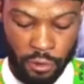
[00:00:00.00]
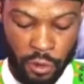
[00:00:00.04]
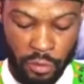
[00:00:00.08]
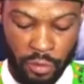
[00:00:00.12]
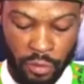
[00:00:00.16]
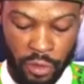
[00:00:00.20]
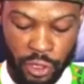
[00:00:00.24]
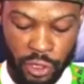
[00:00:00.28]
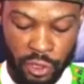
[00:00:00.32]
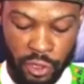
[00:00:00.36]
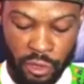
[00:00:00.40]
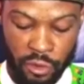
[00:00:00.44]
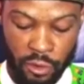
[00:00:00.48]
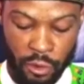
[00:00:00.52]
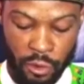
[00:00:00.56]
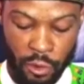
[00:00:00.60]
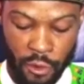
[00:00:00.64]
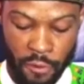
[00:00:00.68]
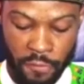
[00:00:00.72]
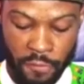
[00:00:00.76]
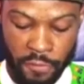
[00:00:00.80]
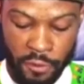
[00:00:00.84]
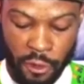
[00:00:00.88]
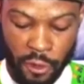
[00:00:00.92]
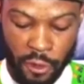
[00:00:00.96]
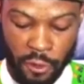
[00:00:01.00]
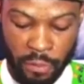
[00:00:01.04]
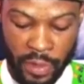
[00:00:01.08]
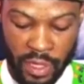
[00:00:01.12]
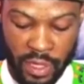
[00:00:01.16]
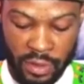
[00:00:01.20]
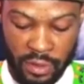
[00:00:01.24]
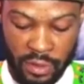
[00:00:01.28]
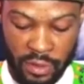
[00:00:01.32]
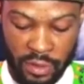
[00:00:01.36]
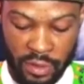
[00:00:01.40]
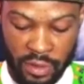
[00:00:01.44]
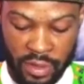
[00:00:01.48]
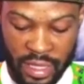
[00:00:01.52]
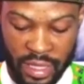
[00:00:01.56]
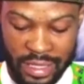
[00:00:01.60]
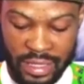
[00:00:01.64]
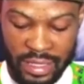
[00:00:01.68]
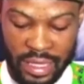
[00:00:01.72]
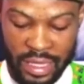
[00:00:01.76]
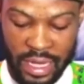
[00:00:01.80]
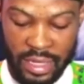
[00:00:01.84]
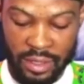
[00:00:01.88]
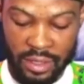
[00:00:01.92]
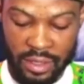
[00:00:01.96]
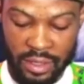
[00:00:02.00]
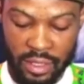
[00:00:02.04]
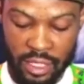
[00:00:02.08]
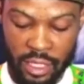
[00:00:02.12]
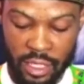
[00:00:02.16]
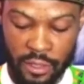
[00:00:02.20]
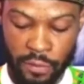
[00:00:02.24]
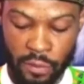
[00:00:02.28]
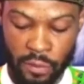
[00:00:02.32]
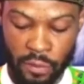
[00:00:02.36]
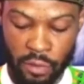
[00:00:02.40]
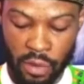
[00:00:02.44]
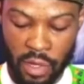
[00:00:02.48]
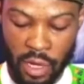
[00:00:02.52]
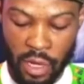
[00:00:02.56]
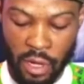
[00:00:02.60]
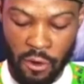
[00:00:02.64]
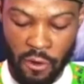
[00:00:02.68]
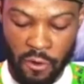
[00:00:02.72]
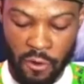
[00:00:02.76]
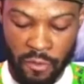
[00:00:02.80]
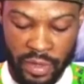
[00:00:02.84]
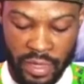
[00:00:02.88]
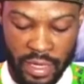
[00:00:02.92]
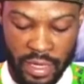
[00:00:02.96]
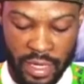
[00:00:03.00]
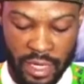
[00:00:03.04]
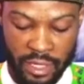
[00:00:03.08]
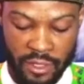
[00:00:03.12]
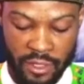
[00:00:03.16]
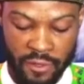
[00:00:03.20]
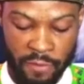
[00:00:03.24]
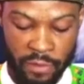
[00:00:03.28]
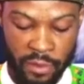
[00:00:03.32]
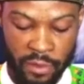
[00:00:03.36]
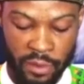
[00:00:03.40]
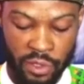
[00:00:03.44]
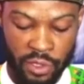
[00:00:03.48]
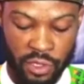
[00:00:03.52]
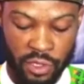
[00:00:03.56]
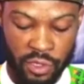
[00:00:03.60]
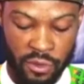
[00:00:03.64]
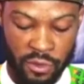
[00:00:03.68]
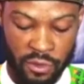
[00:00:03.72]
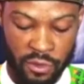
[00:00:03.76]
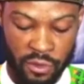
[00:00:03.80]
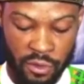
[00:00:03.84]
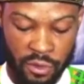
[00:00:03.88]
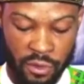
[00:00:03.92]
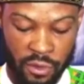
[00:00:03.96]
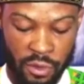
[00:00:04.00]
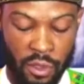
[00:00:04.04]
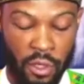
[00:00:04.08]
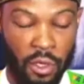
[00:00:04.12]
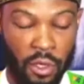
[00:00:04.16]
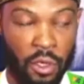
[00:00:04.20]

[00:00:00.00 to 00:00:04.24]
nomination of young persons as candidates for local government elective positions.